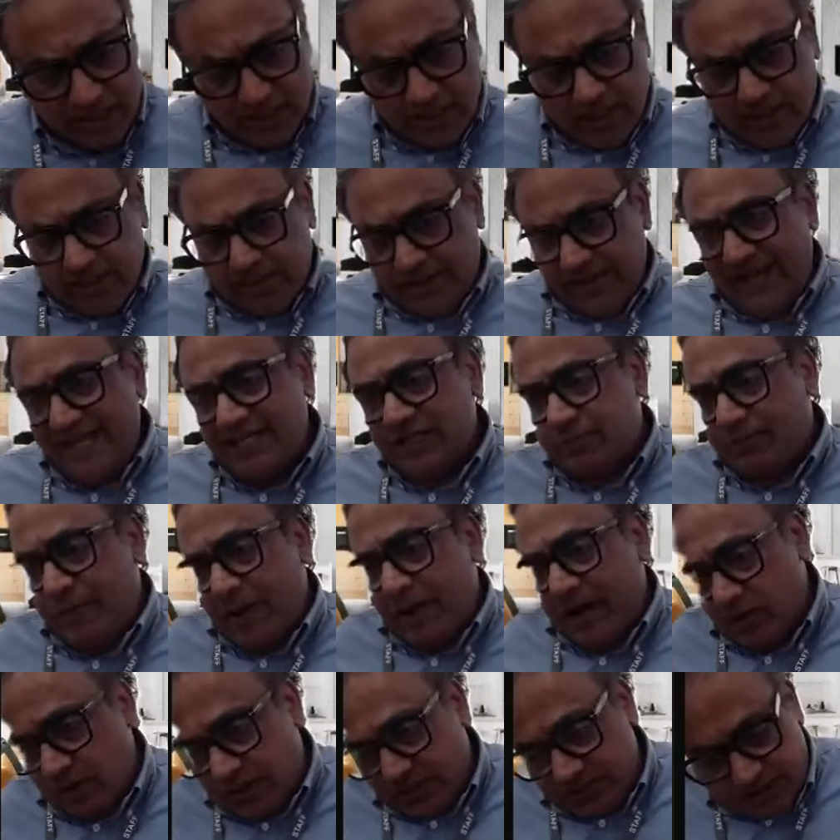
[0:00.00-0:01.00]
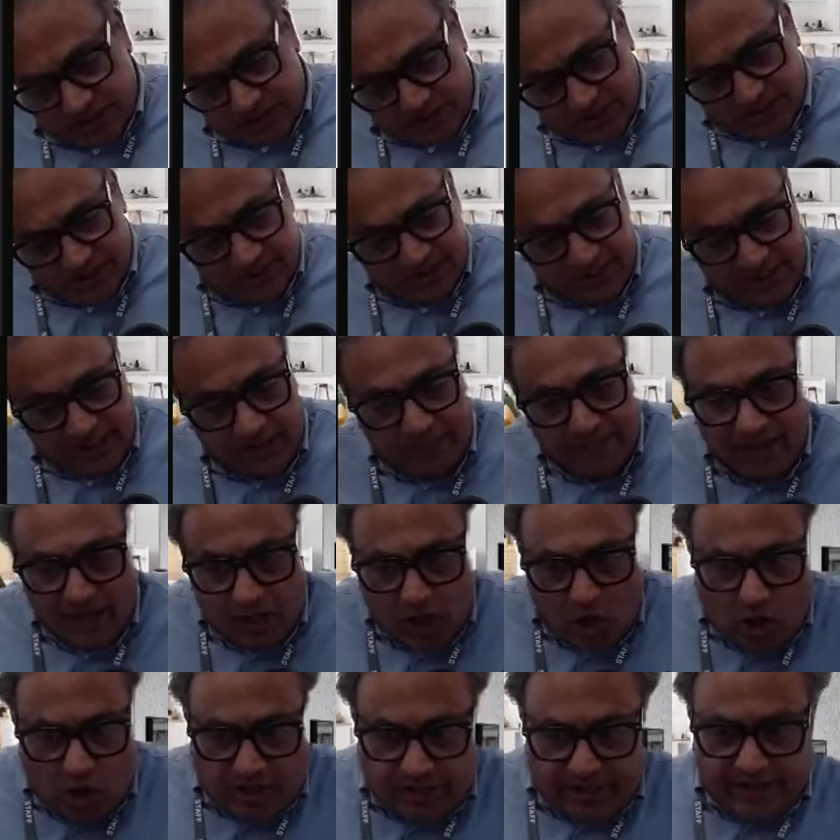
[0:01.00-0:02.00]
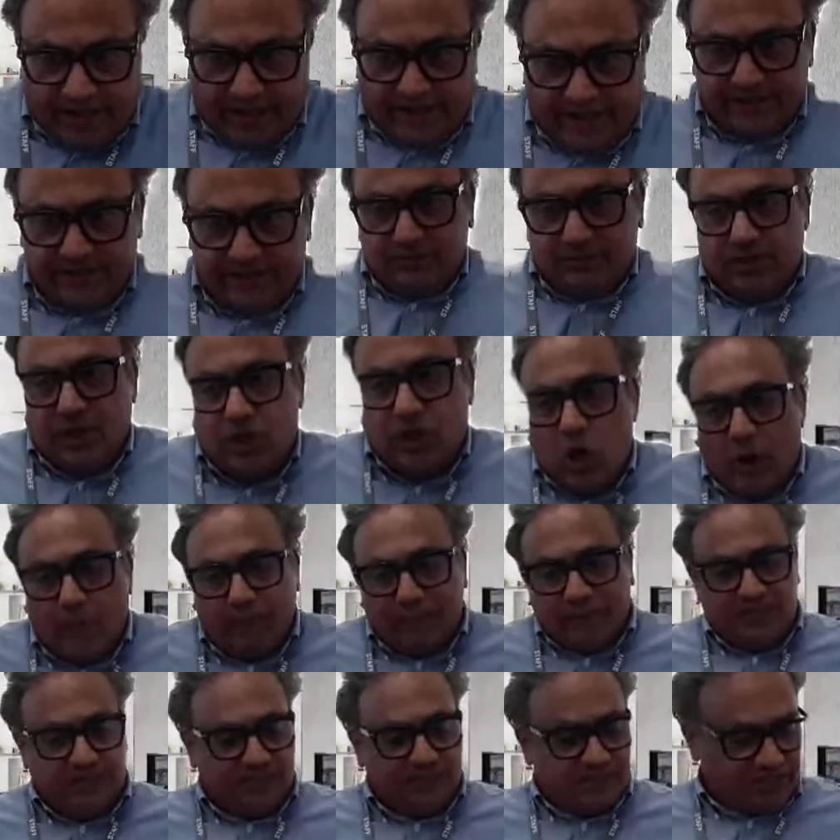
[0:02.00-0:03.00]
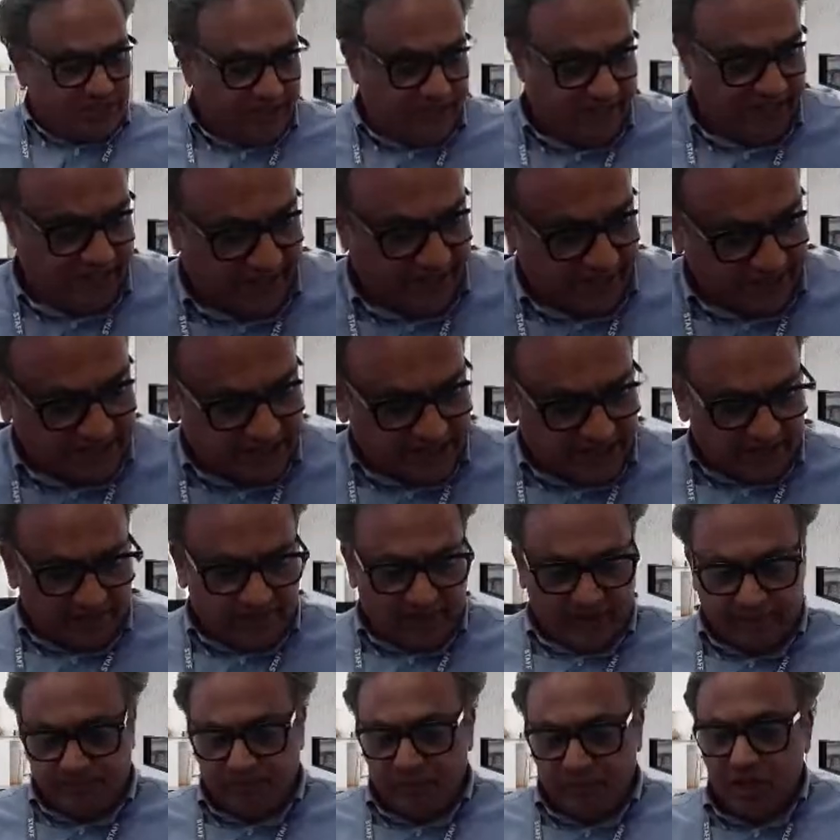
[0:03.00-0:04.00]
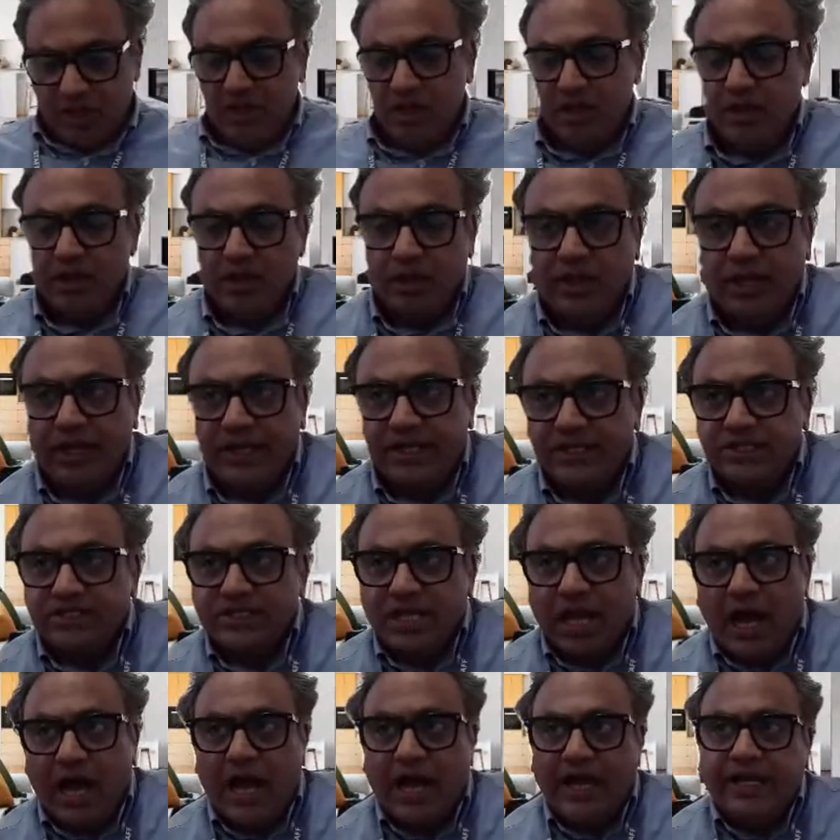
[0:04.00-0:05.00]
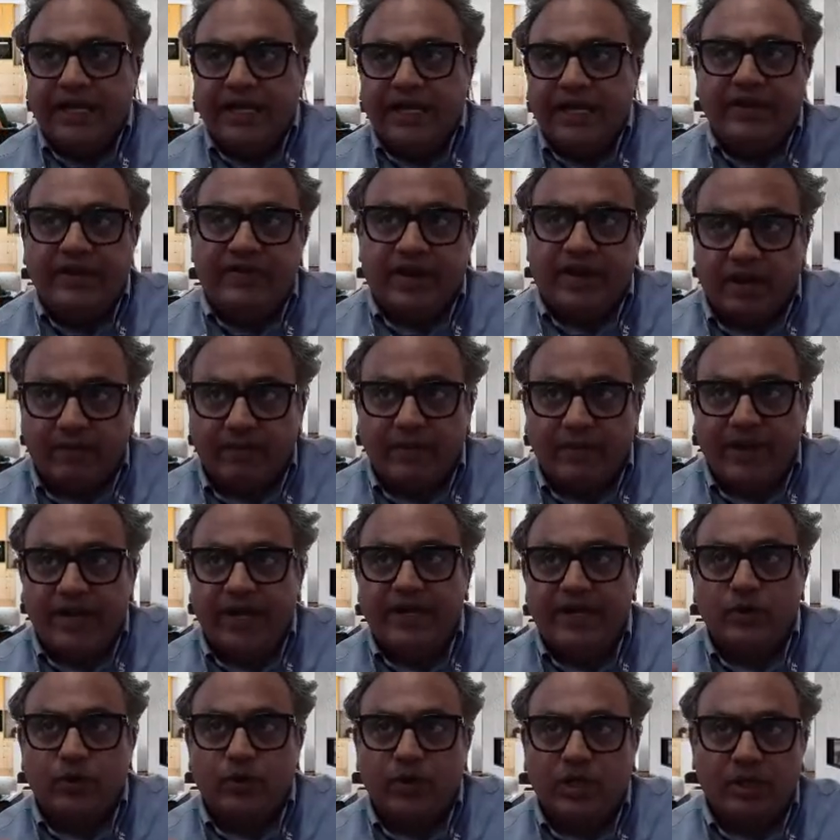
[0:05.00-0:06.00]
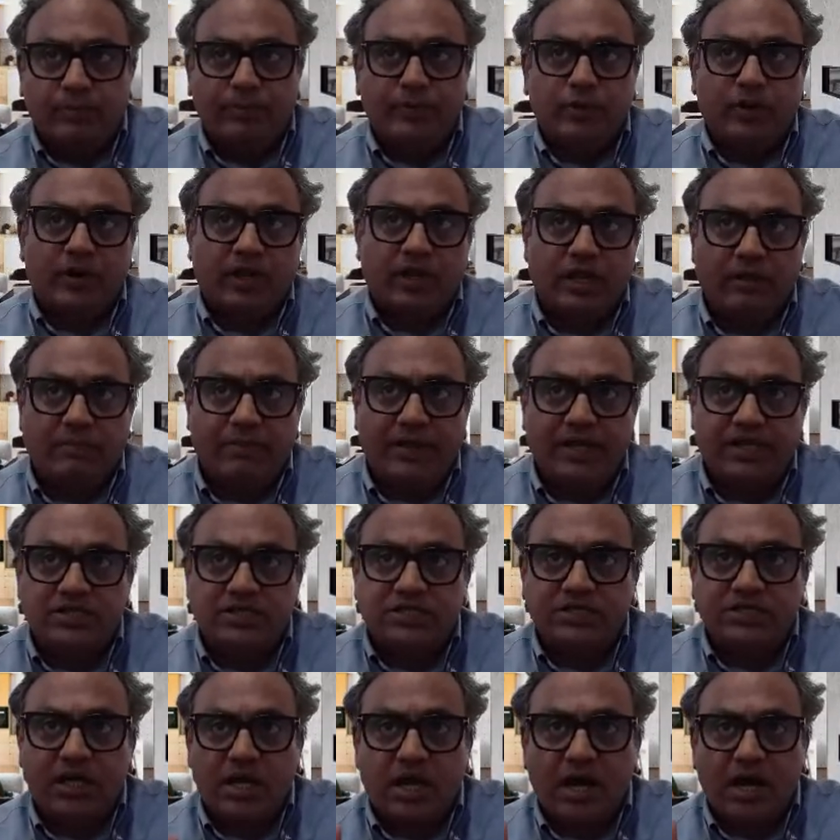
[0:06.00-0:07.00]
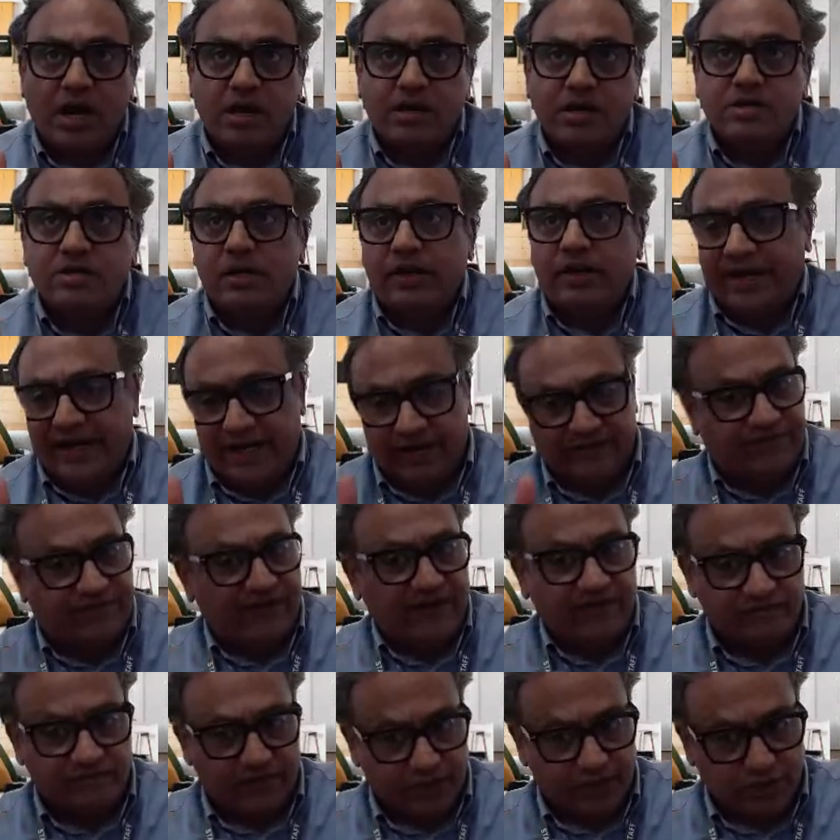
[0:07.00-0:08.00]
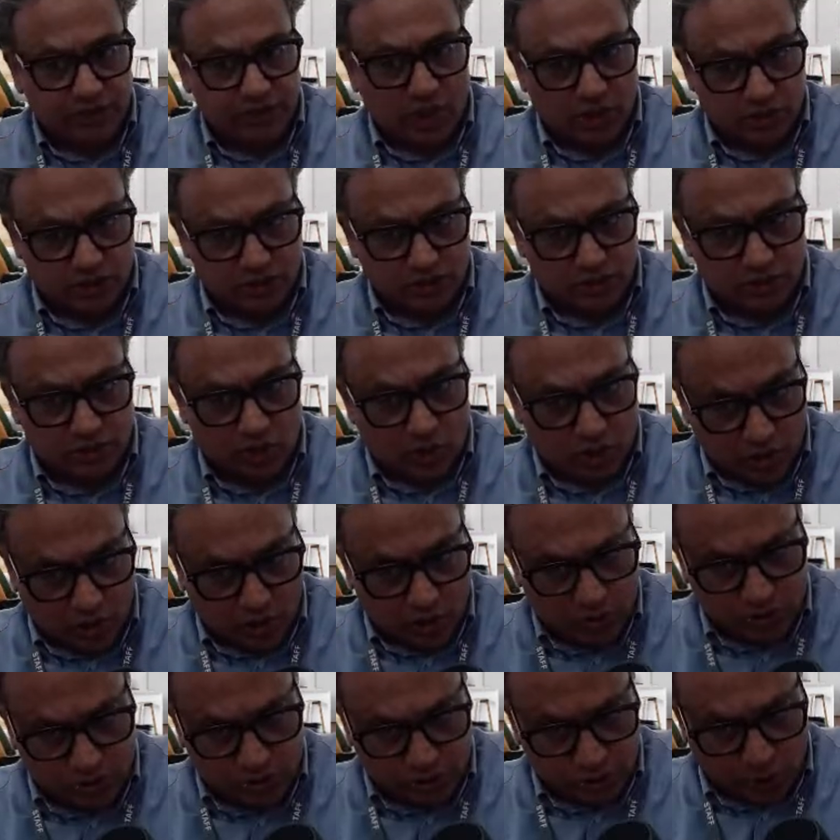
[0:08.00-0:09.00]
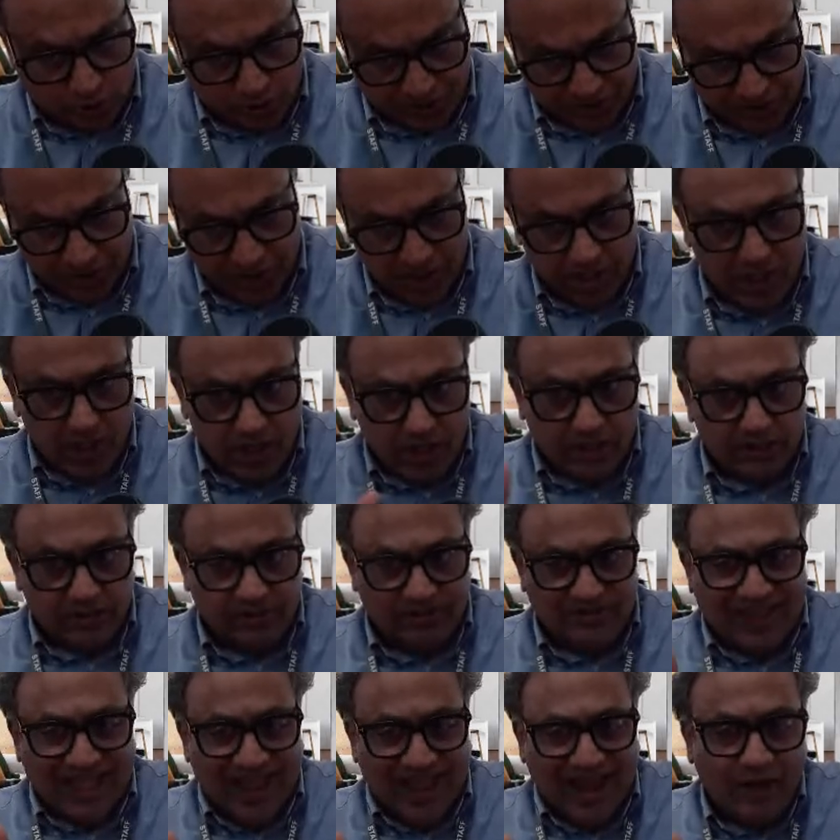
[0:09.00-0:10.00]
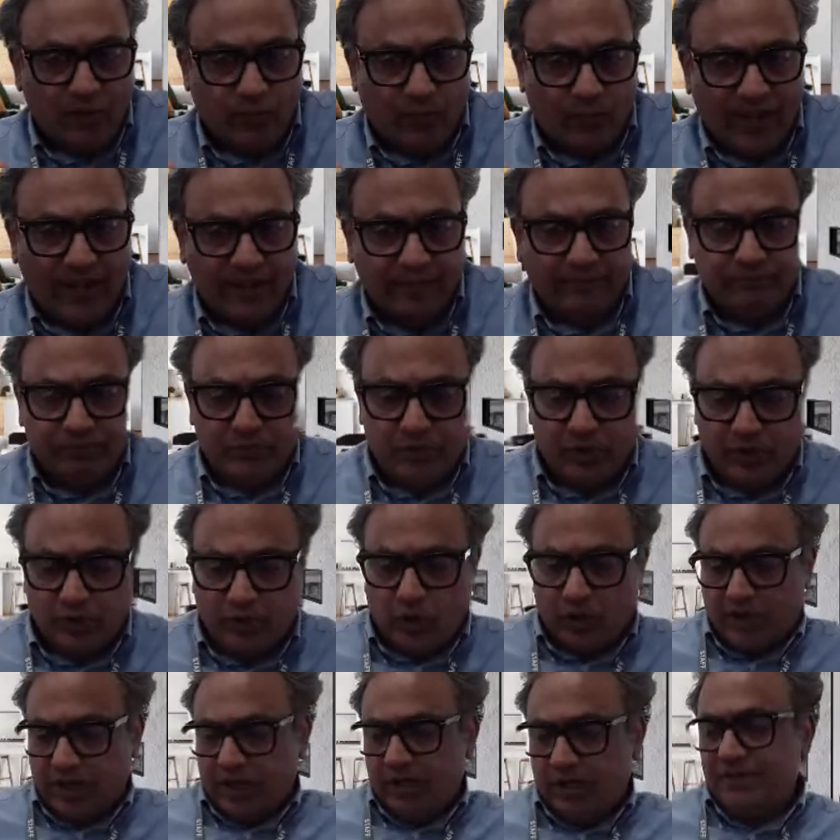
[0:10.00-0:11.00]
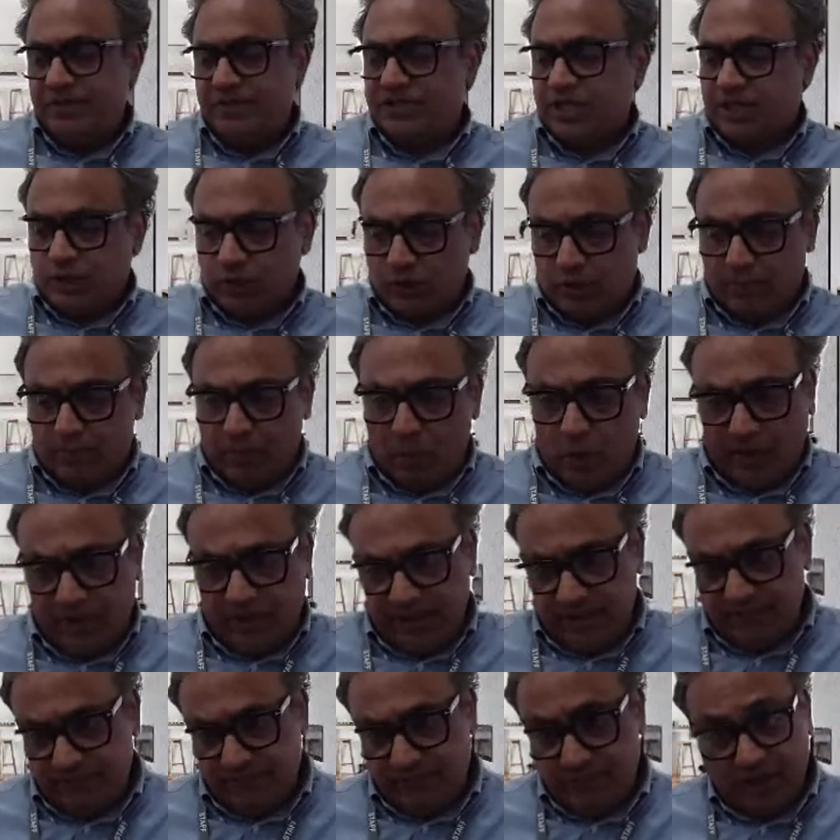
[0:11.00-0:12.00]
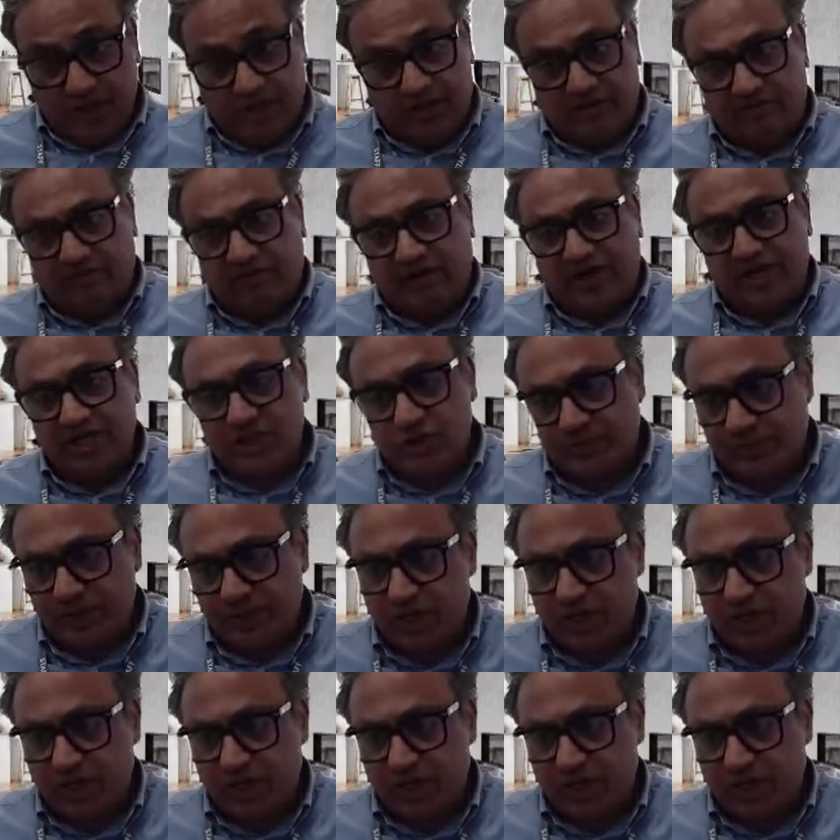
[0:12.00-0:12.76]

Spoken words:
Next part to consider is the email content, the copy, the CTA, etc. It is highly recommended to keep your emails under 85 words or shorter. That way, your emails are to the point, they're crisp.